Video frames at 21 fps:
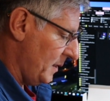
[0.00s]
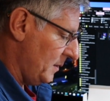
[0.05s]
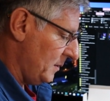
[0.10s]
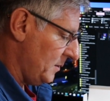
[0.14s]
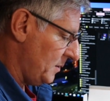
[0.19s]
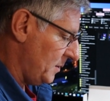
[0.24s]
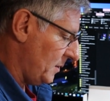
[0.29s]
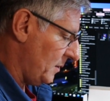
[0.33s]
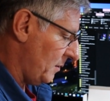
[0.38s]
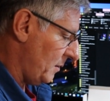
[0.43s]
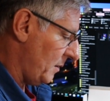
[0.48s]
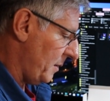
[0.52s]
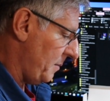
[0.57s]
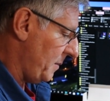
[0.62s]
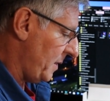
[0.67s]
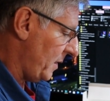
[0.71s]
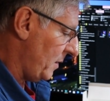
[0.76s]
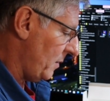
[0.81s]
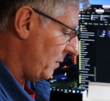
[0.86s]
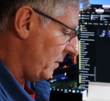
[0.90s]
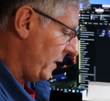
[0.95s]
so let
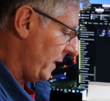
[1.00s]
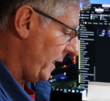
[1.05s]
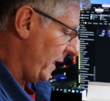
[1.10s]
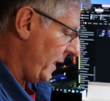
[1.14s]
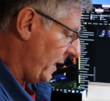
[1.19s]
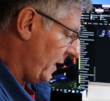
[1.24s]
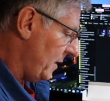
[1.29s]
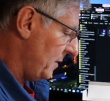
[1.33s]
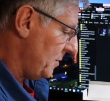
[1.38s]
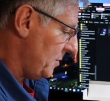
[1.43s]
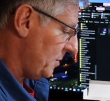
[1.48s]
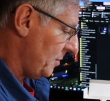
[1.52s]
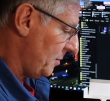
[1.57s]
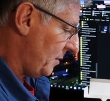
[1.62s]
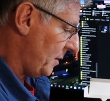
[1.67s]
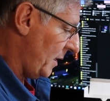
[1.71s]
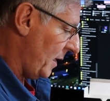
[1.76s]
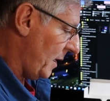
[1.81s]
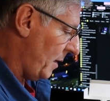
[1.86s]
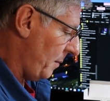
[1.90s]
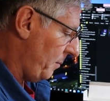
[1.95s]
me go ahead and just
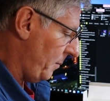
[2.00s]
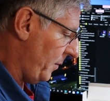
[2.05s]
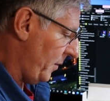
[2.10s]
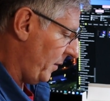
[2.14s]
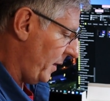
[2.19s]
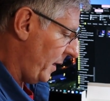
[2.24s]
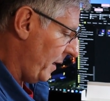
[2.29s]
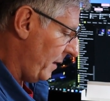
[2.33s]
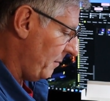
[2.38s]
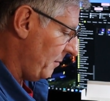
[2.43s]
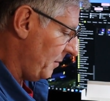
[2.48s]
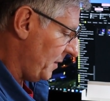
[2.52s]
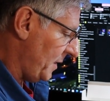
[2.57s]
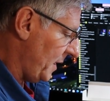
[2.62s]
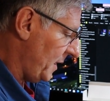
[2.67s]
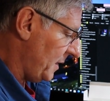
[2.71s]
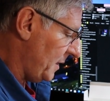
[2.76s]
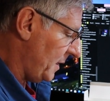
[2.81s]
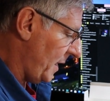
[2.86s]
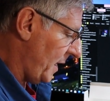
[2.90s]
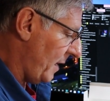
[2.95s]
kind of put
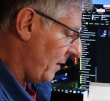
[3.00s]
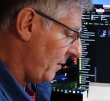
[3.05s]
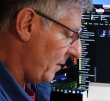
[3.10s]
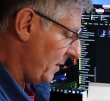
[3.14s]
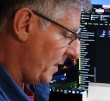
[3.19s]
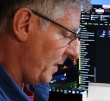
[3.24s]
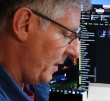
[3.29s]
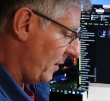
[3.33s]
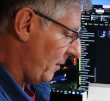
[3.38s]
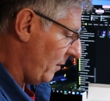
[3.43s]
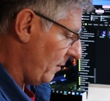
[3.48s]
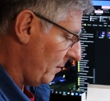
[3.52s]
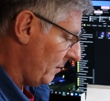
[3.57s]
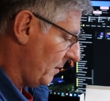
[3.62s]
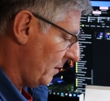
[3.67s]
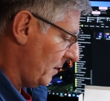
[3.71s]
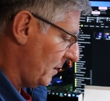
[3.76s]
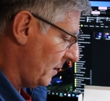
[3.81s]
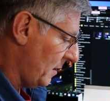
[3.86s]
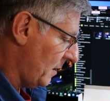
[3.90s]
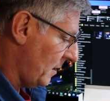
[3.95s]
everything down here,
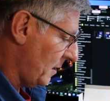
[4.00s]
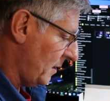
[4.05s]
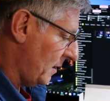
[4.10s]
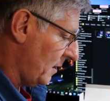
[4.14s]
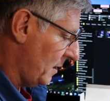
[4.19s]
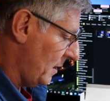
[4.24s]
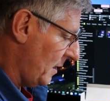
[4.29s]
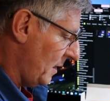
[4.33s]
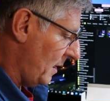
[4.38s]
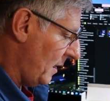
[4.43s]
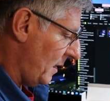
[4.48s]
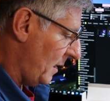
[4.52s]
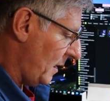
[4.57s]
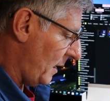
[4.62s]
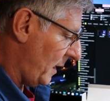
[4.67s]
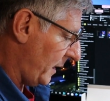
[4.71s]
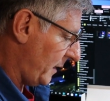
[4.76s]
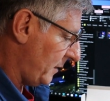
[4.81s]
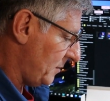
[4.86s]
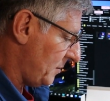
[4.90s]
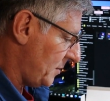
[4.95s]

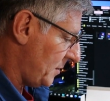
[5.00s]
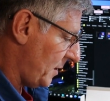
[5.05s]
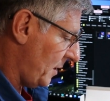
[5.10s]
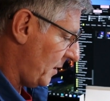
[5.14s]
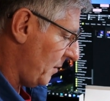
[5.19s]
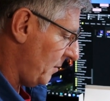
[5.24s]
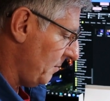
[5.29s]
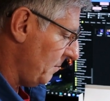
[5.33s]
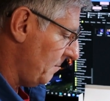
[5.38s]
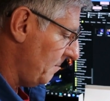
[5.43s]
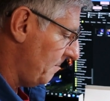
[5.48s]
like so.